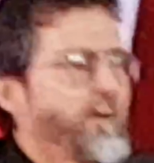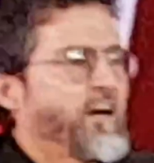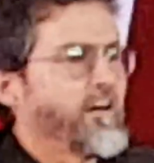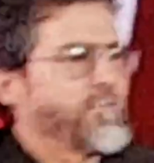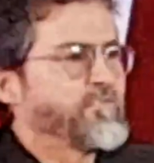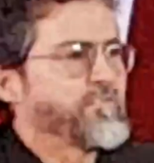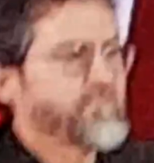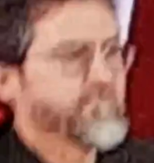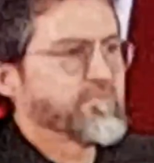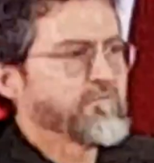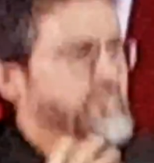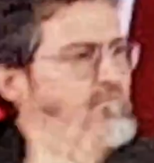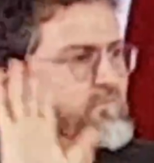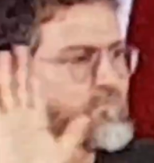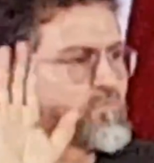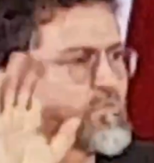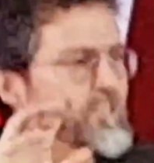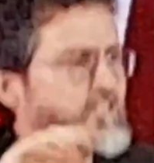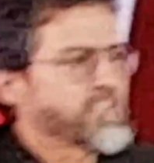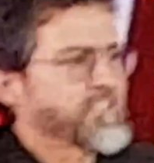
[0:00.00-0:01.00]
off.
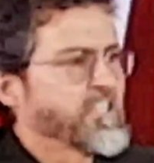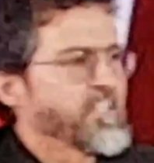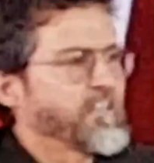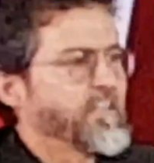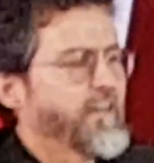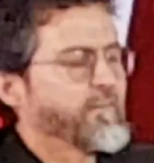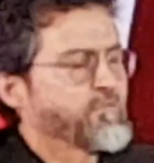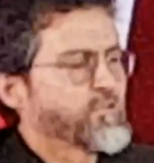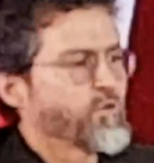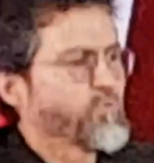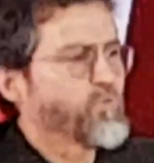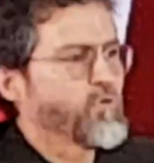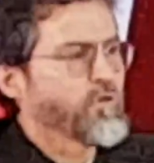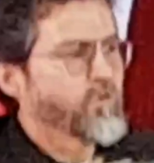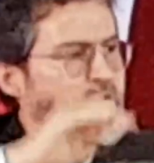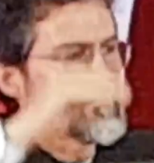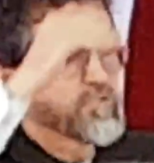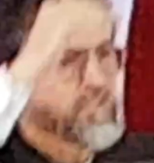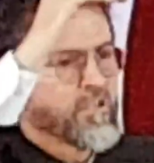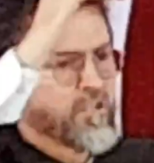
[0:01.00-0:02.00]
Once he left the
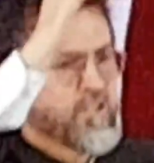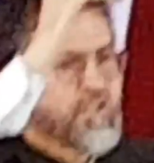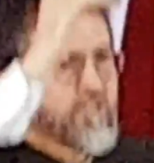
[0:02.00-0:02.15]
world,